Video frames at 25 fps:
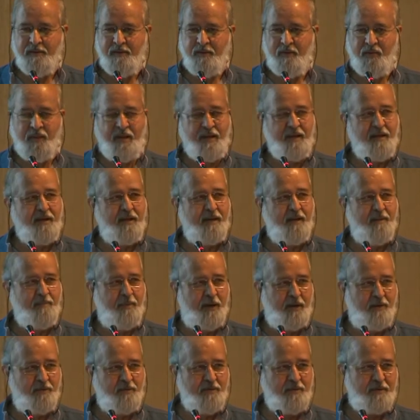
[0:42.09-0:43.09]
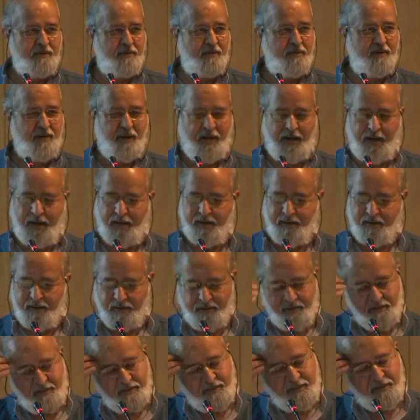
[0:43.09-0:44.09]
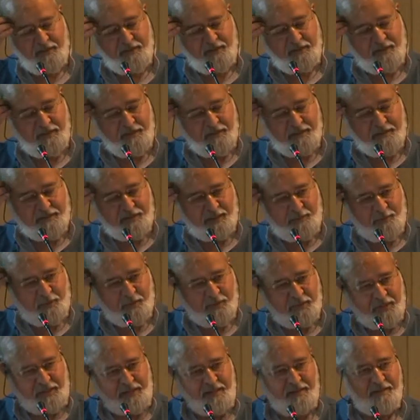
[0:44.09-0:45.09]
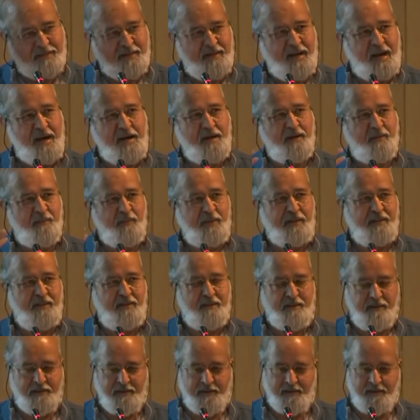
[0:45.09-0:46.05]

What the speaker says: thinking about, and some of these dealt with